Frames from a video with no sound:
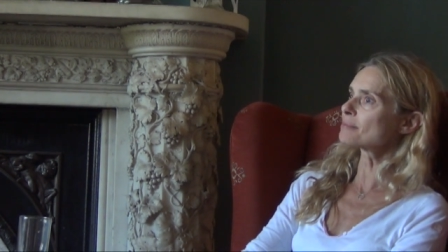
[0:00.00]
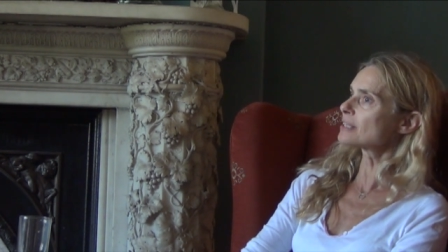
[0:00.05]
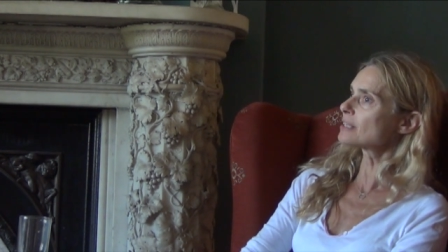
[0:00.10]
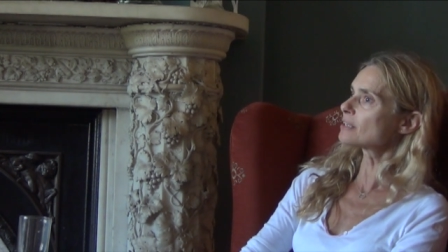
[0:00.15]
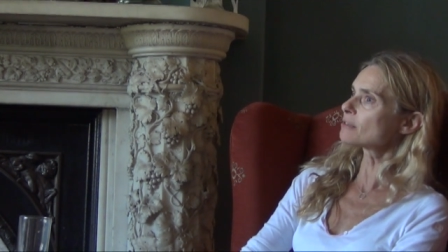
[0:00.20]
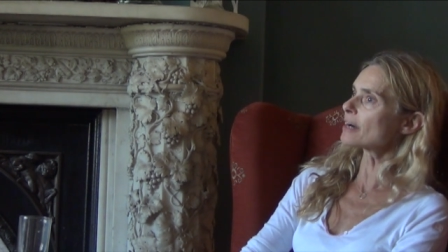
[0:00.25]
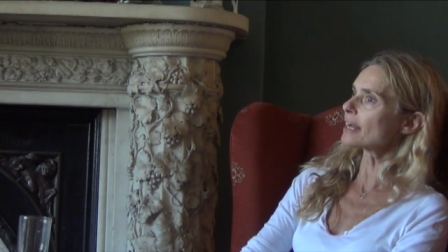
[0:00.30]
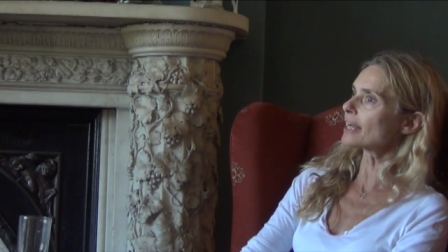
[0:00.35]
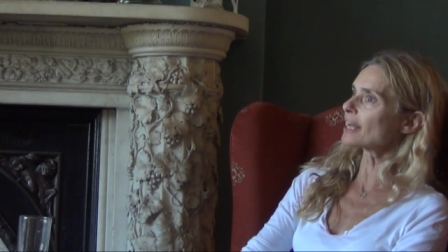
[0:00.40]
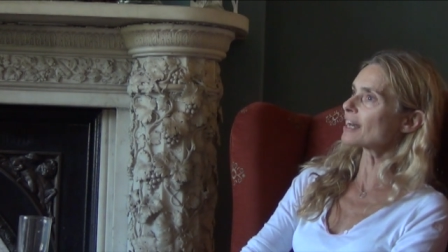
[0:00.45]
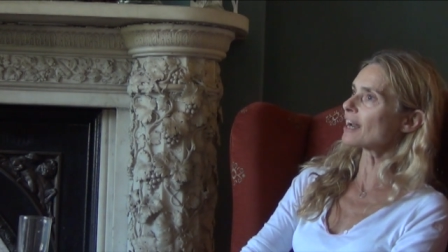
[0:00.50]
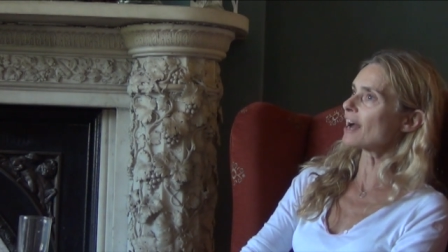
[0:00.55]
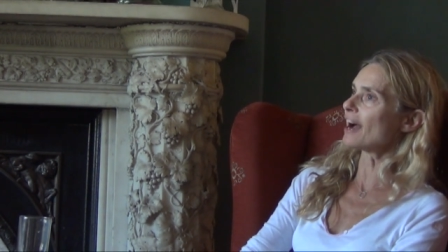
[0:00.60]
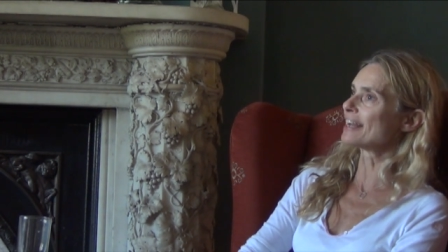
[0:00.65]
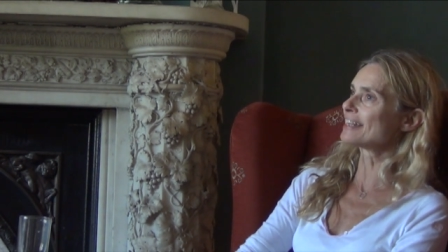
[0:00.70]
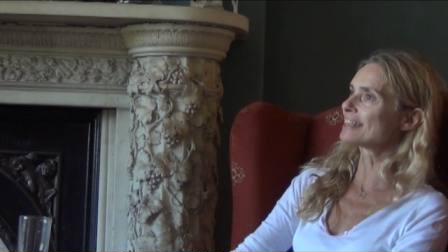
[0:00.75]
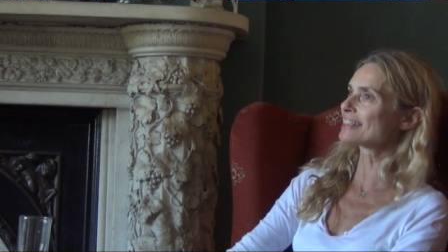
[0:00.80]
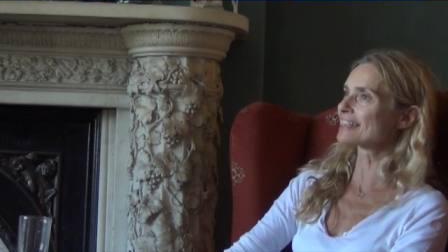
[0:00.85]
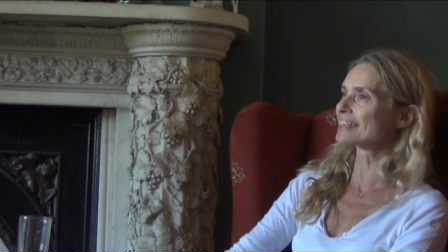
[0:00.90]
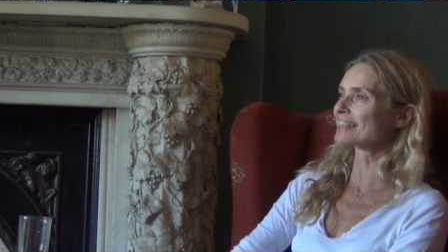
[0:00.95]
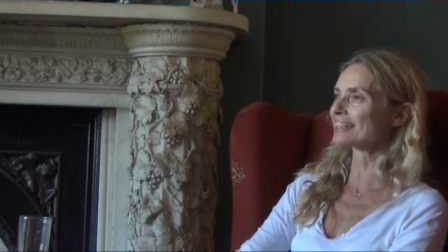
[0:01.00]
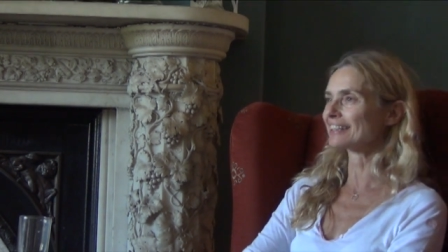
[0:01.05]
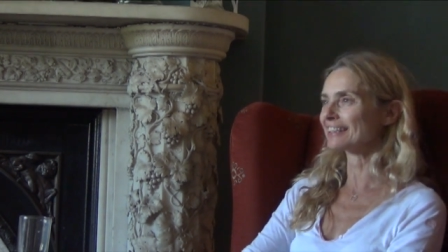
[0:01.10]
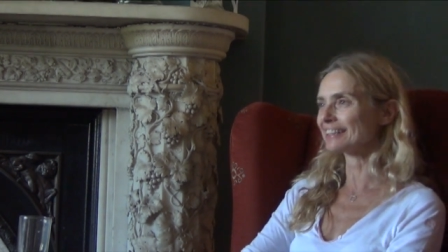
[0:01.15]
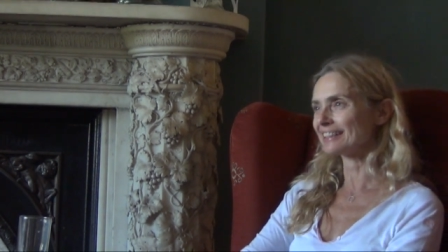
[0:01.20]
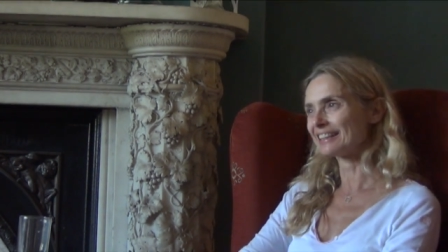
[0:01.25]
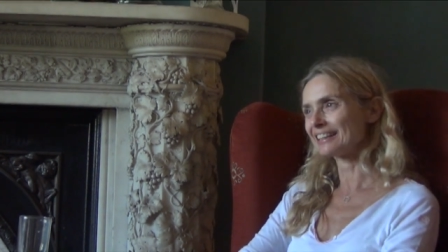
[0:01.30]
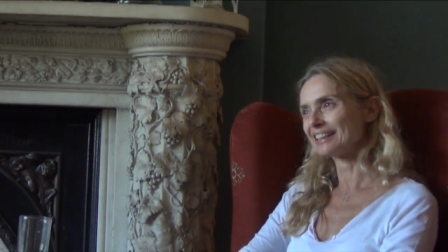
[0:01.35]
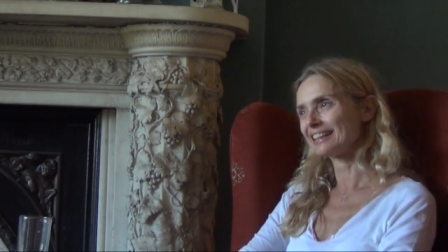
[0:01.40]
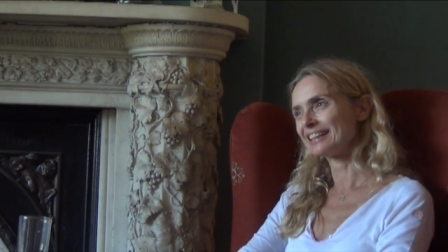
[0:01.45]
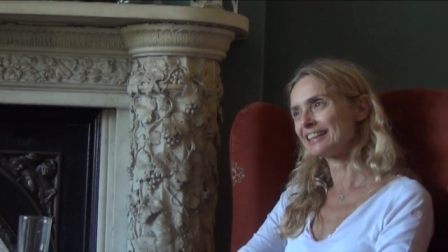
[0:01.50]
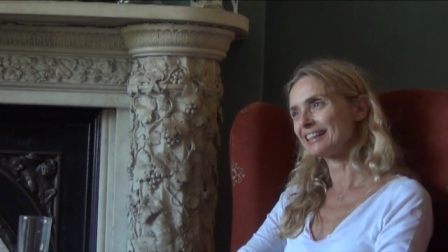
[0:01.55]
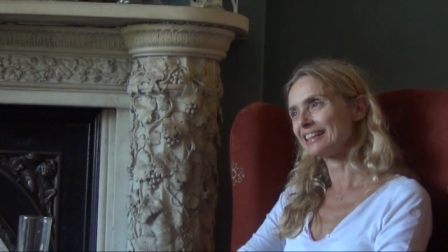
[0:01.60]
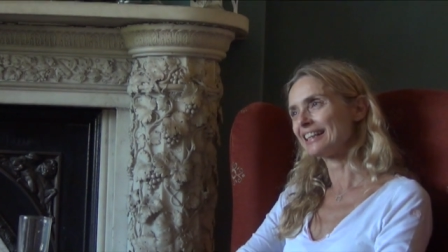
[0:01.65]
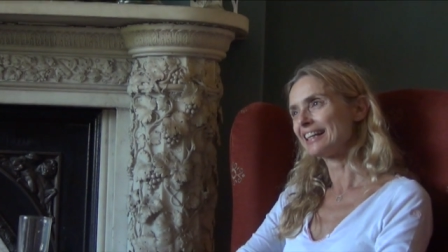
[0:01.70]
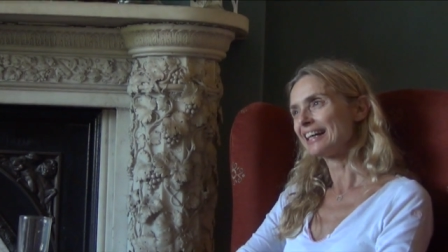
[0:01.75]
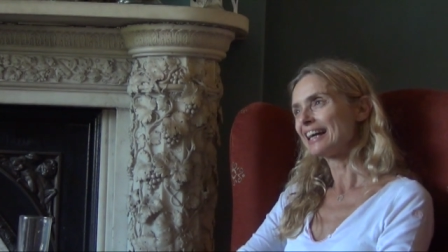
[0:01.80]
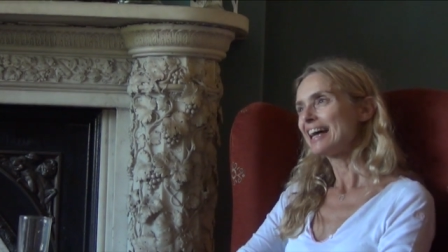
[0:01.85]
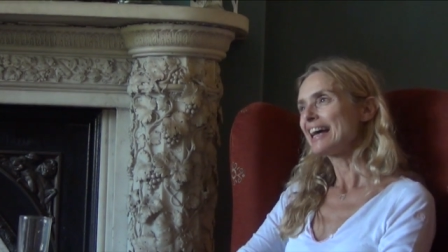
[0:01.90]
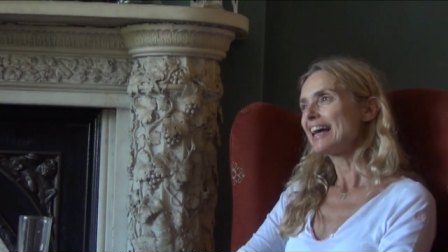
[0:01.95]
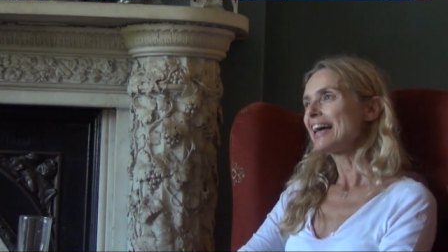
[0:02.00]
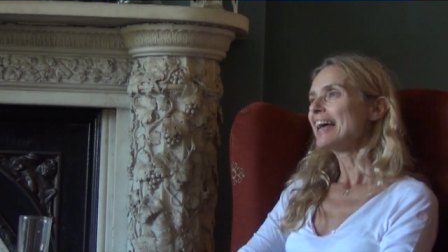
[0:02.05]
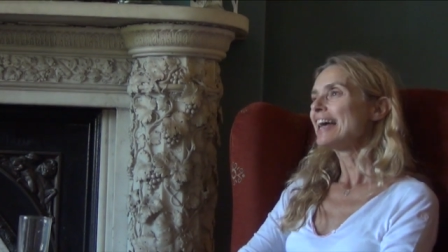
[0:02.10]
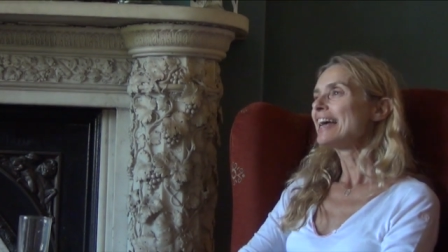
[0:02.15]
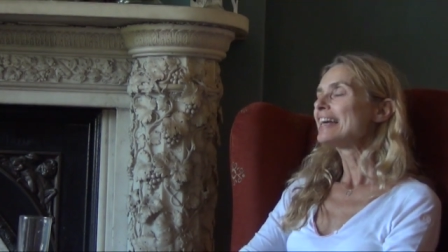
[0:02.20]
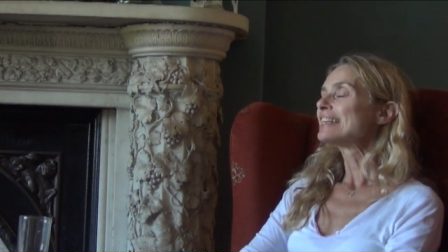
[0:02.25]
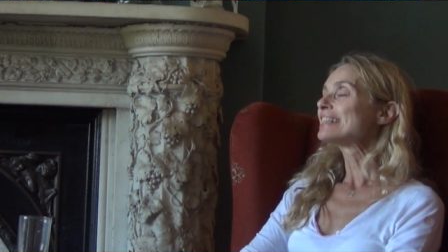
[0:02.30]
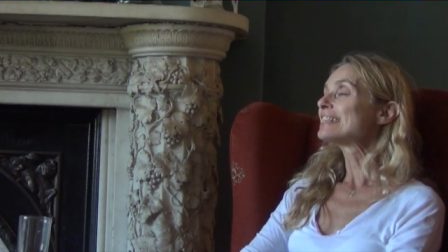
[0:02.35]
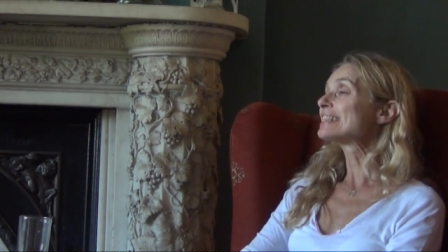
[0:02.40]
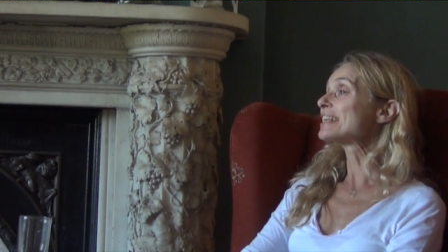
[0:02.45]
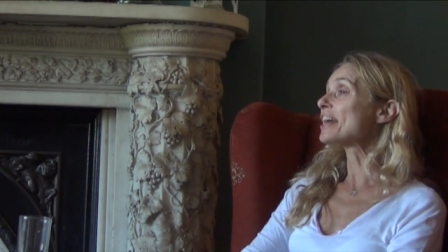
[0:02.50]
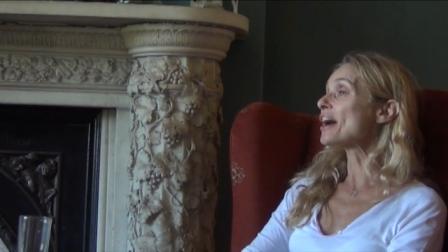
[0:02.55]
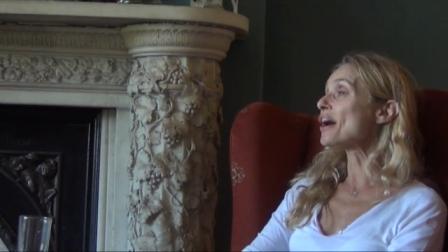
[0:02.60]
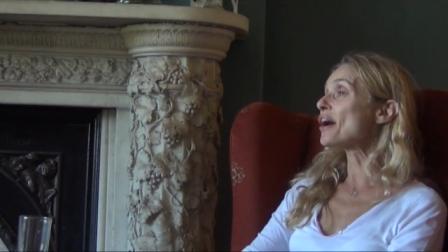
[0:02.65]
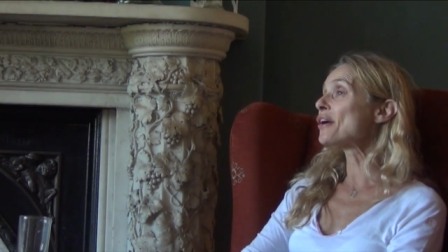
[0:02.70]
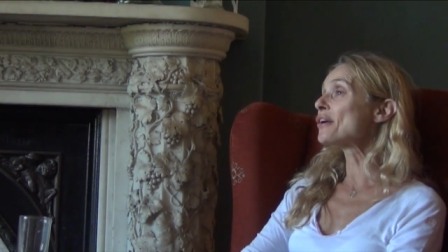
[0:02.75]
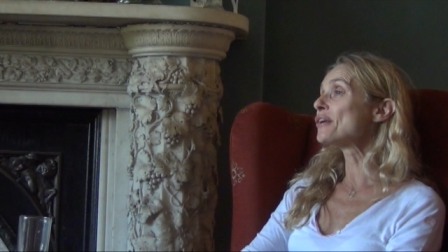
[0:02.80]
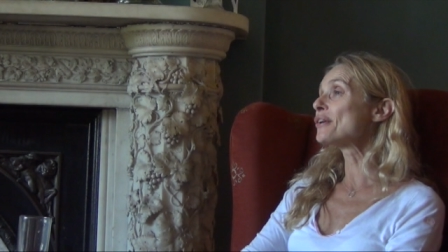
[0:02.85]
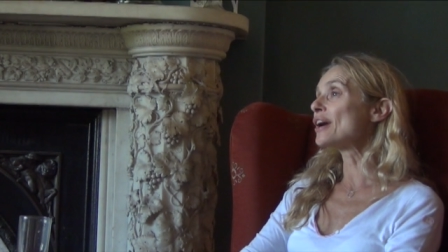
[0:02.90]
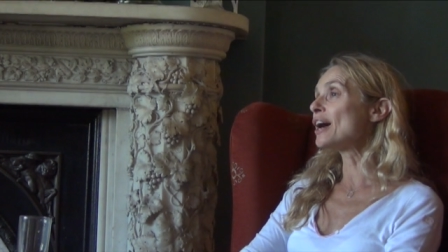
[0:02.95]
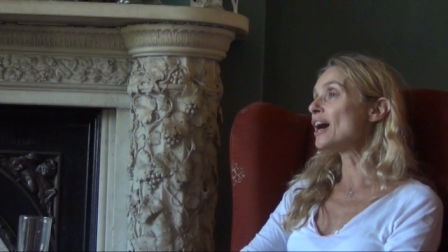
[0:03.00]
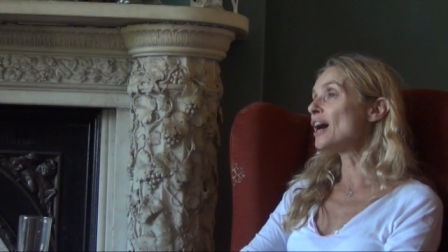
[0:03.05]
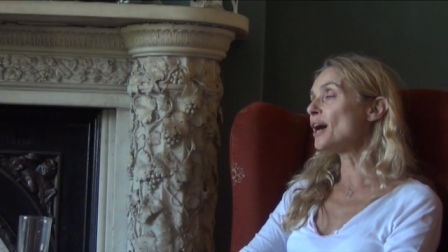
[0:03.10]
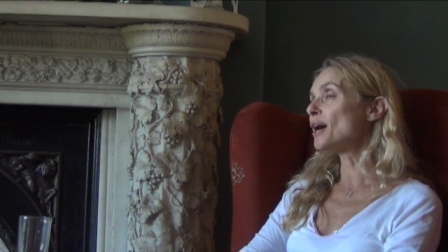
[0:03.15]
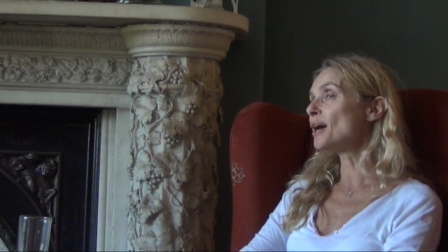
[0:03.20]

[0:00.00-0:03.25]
I'm still recognized. So,